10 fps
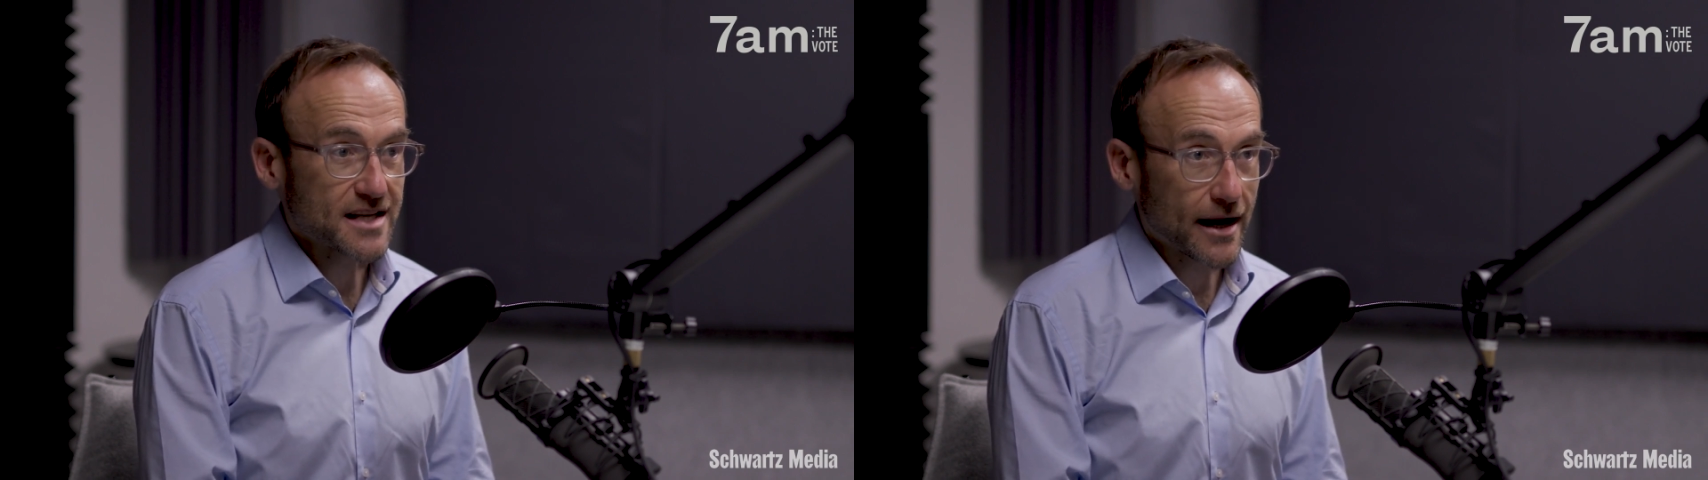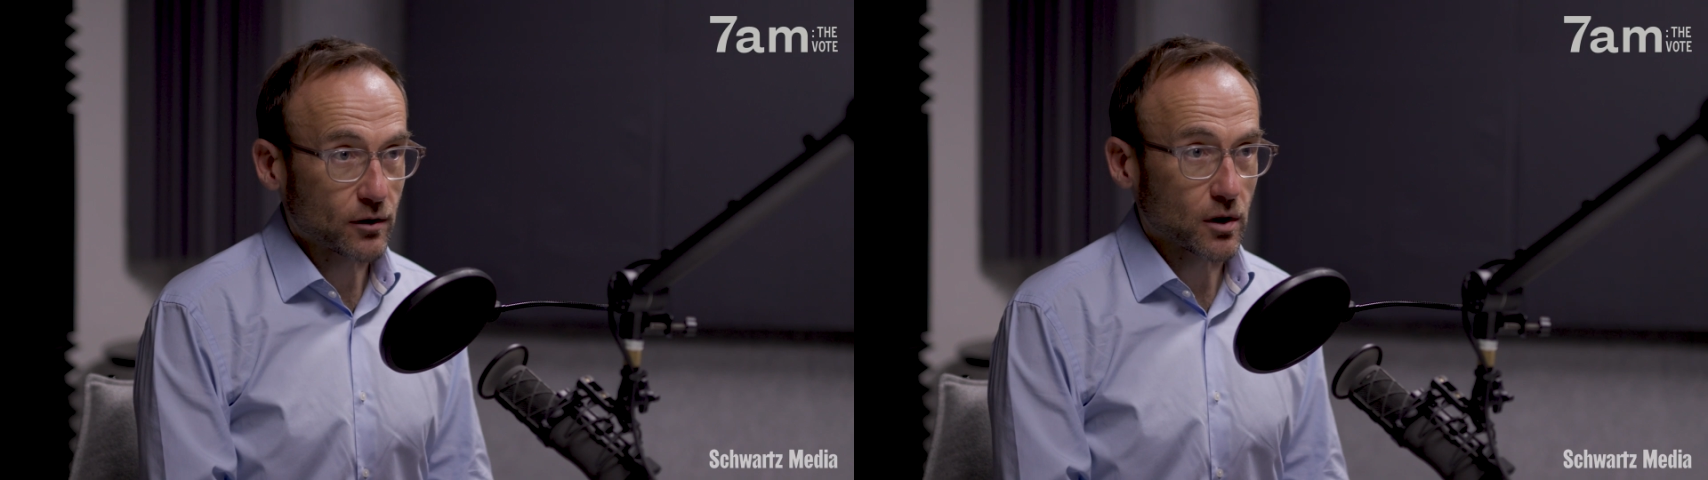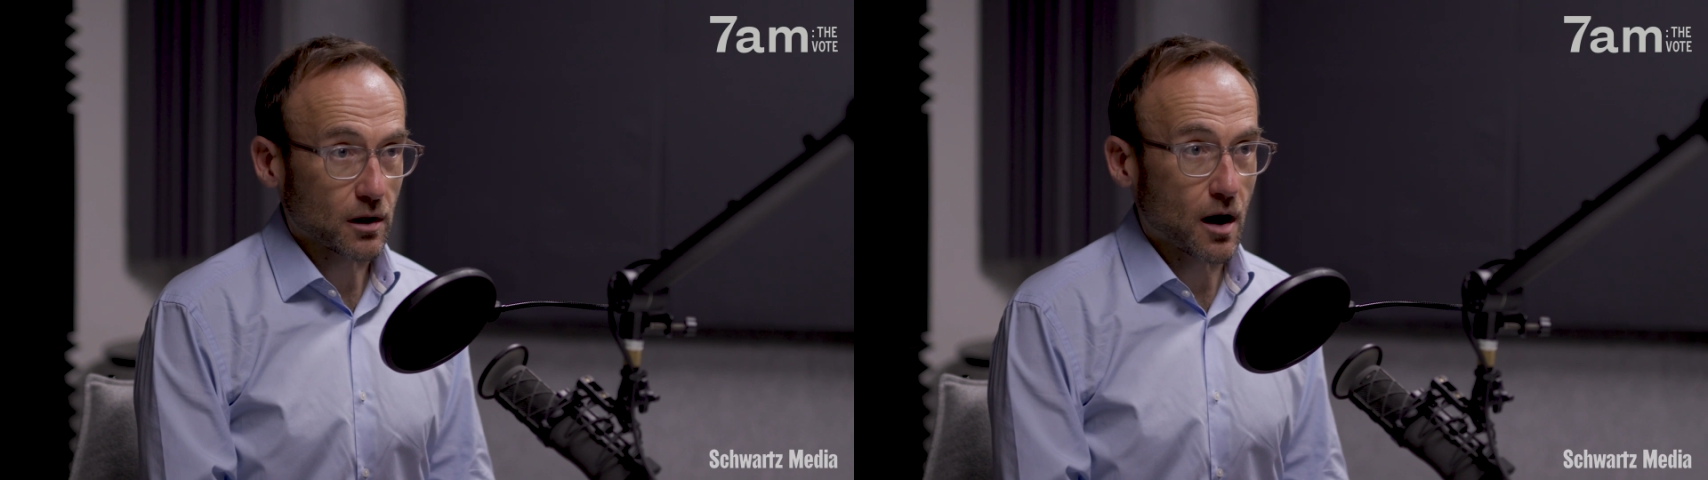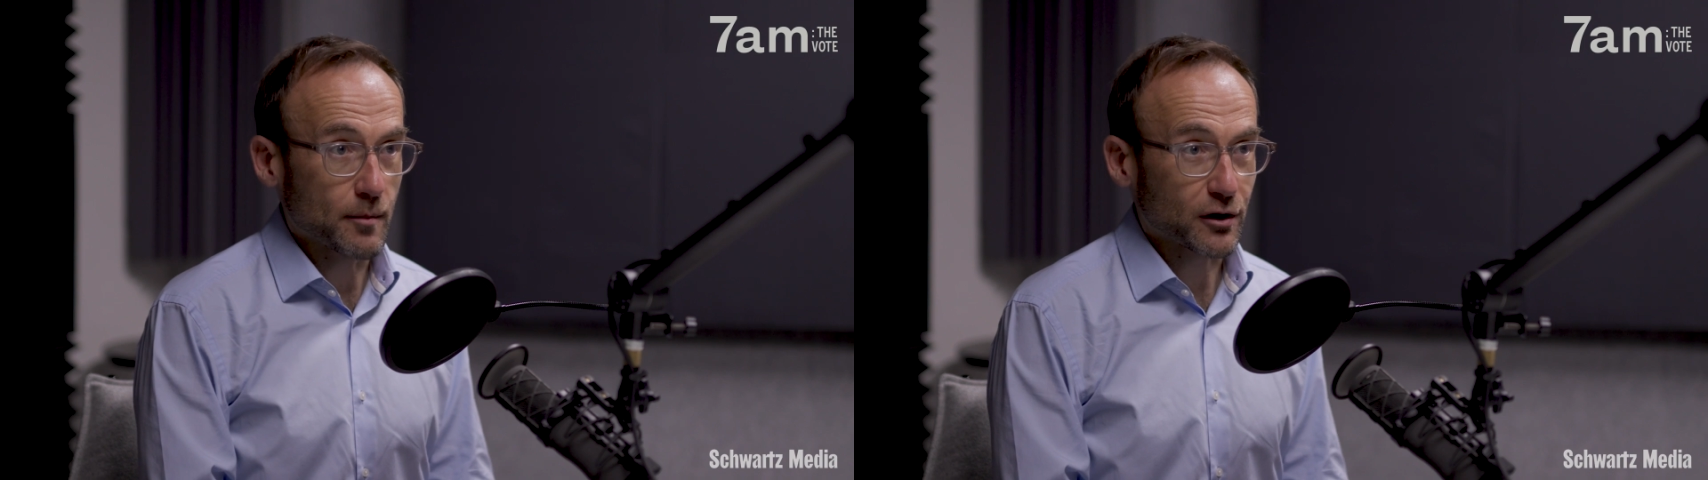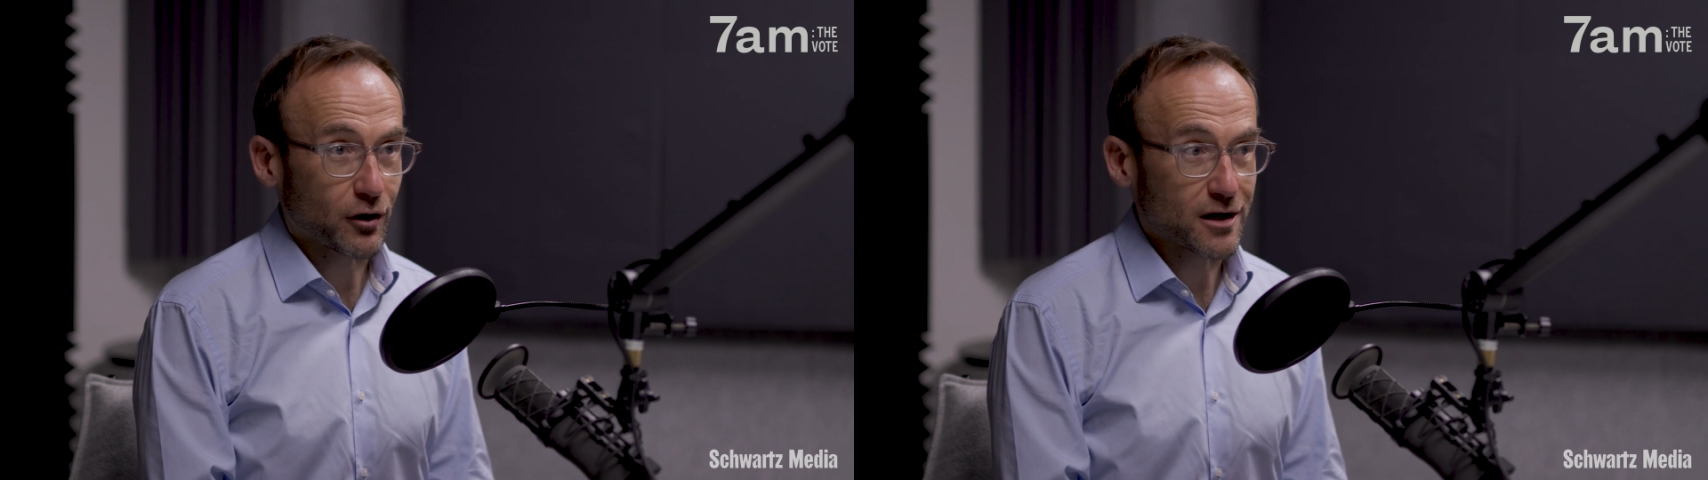tackle the
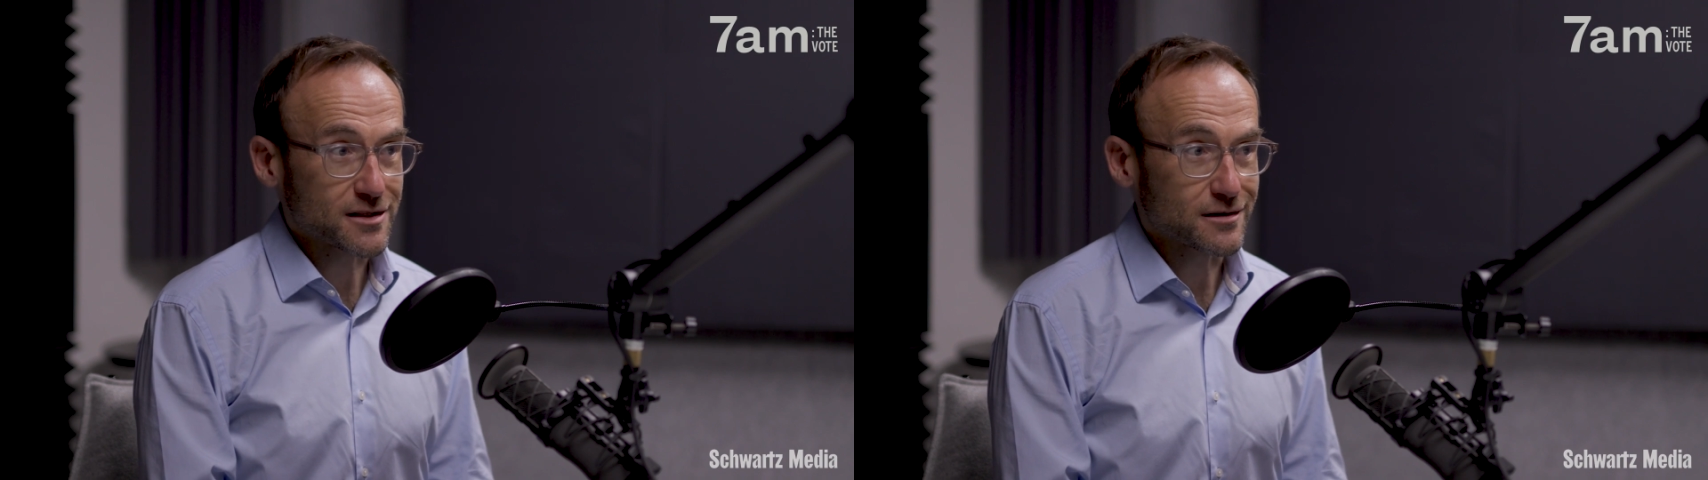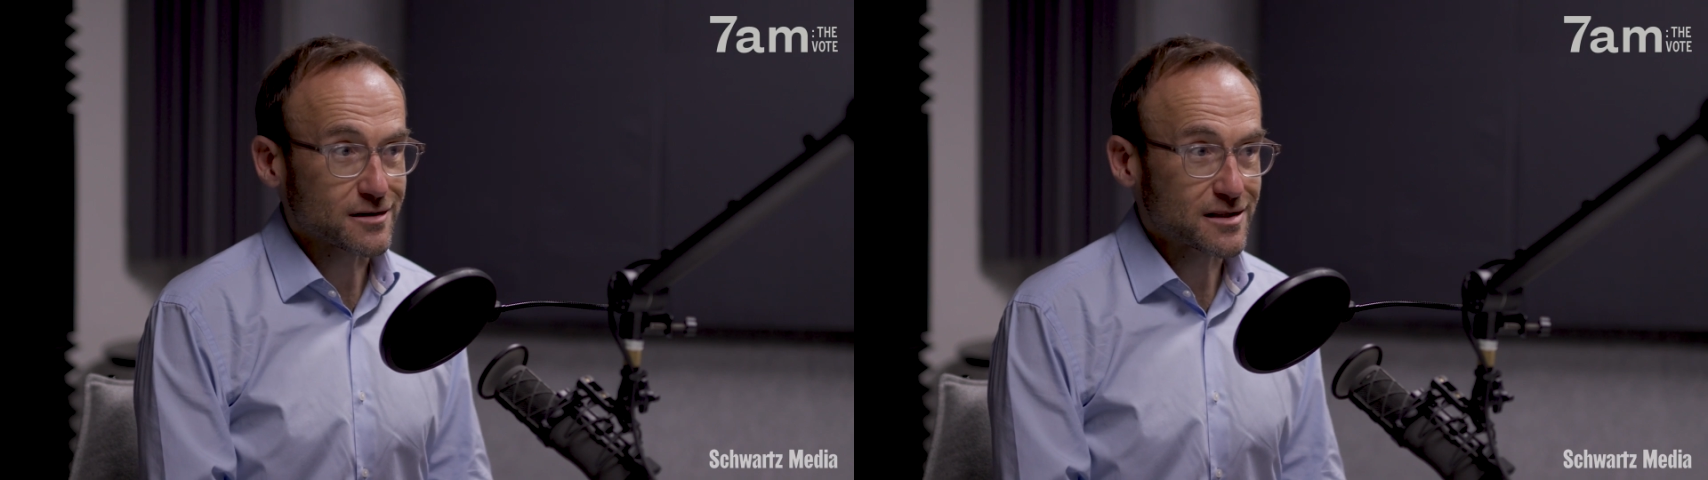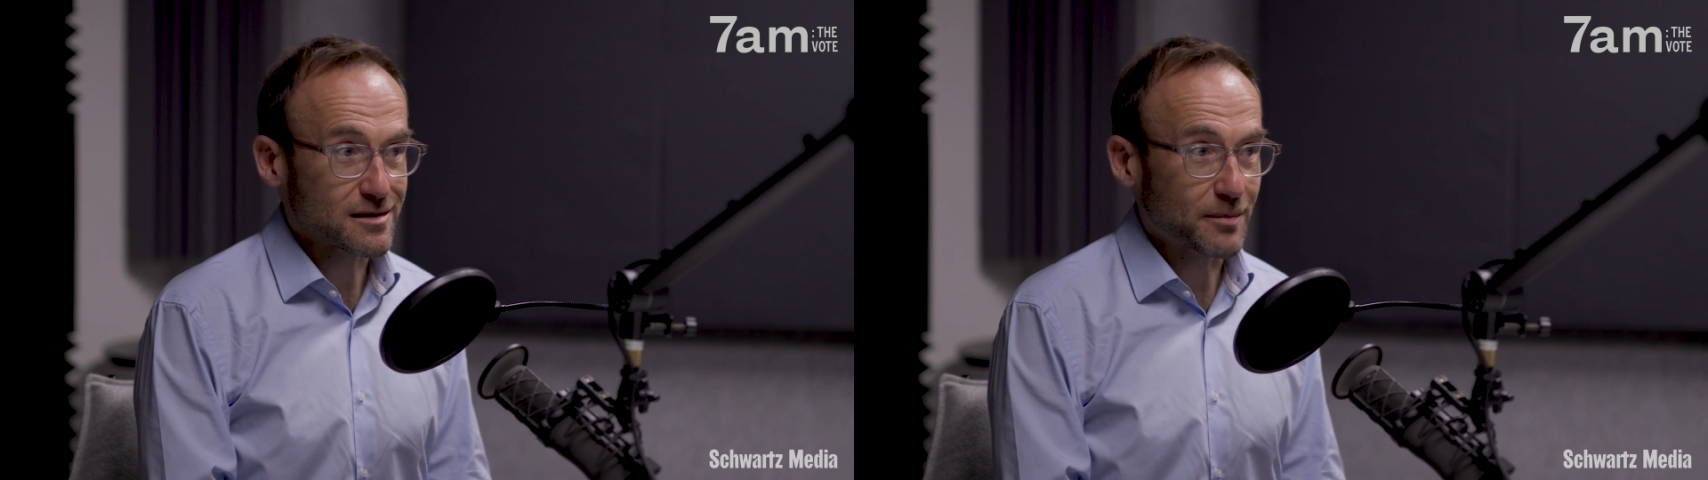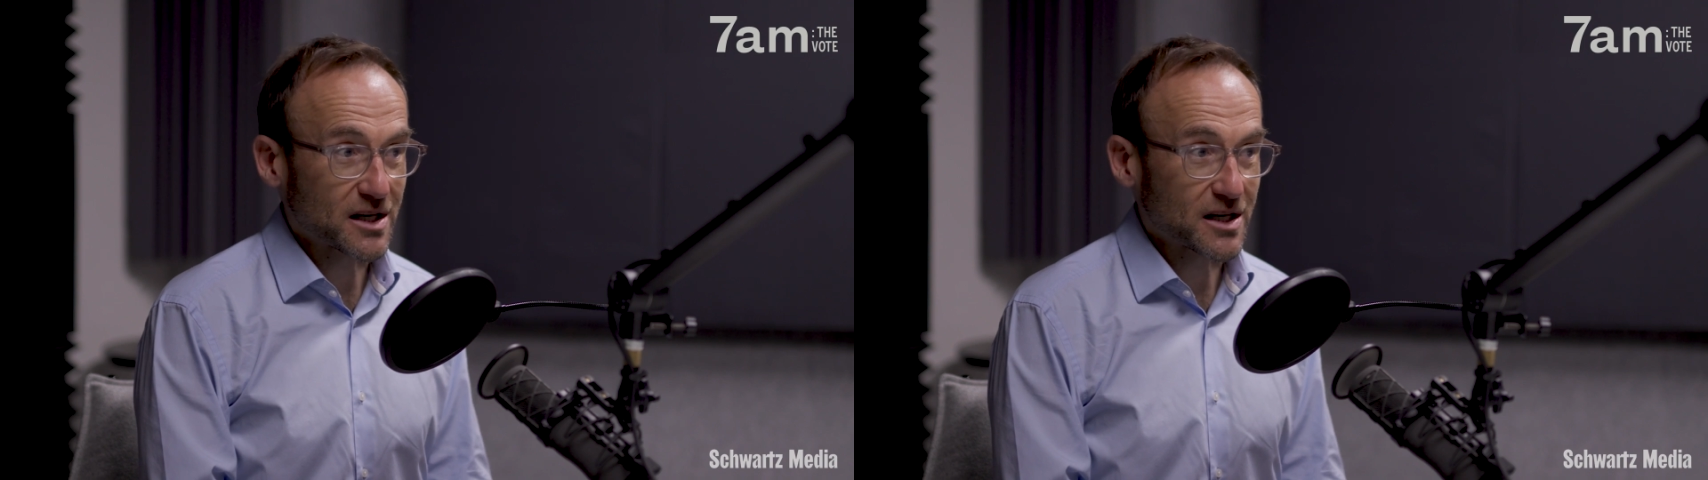climate crisis